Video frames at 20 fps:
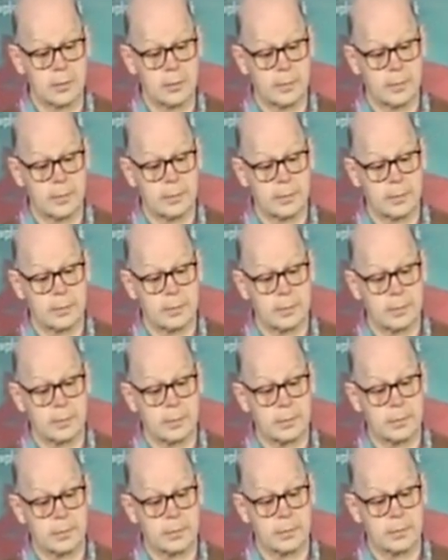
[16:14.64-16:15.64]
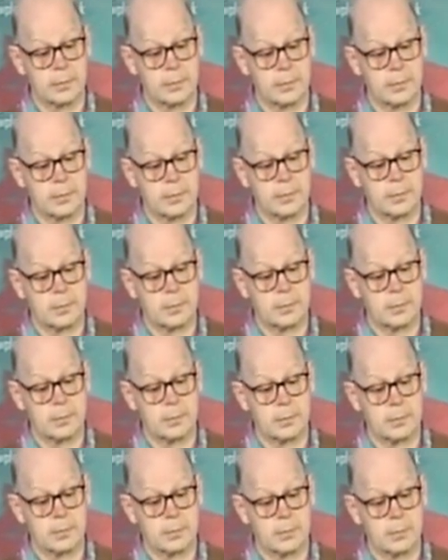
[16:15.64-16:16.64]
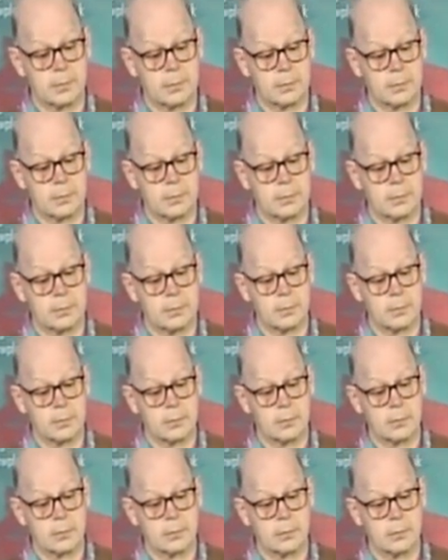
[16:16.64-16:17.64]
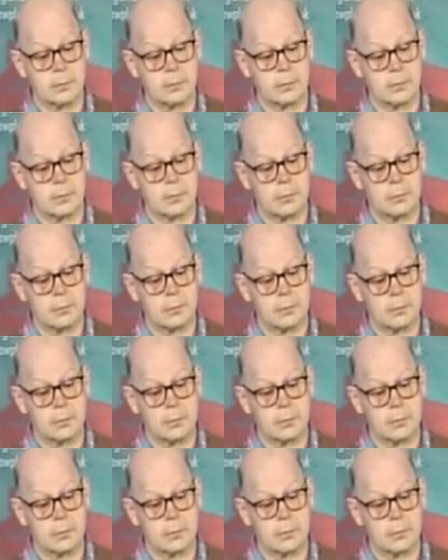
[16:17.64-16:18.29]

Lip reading: Nothing is said.